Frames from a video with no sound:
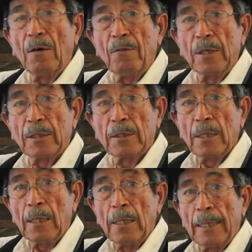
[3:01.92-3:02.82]
of this
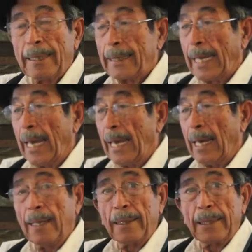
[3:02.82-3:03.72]

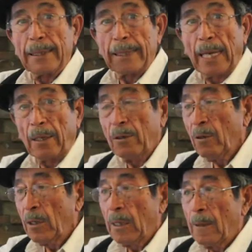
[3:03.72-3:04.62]
container,
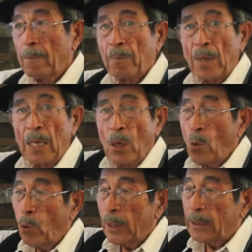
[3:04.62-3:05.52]

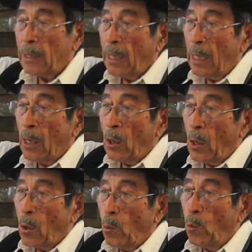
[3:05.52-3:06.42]
which
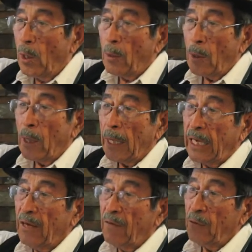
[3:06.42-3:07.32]
will
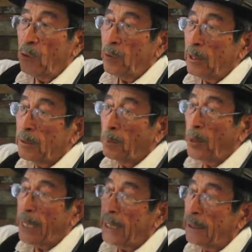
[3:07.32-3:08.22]
give you the
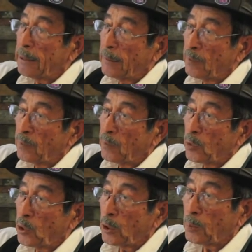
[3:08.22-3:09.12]
springs
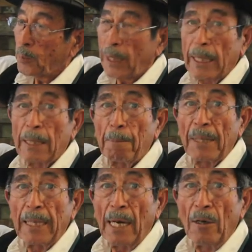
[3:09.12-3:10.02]
to spring it up
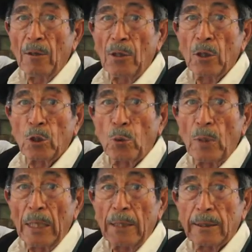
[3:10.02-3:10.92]
and down to
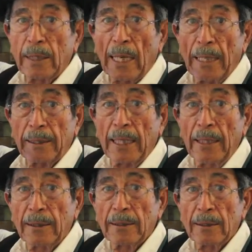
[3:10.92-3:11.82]
release the
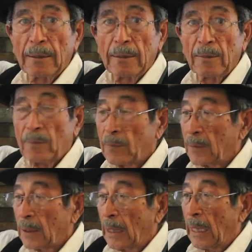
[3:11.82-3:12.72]
contents.
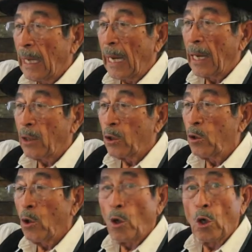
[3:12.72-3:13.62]
And
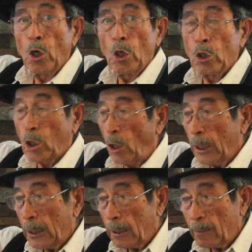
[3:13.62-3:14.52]
you turn
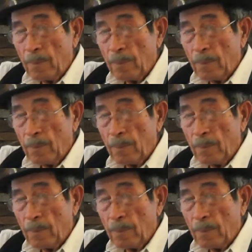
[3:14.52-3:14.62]
it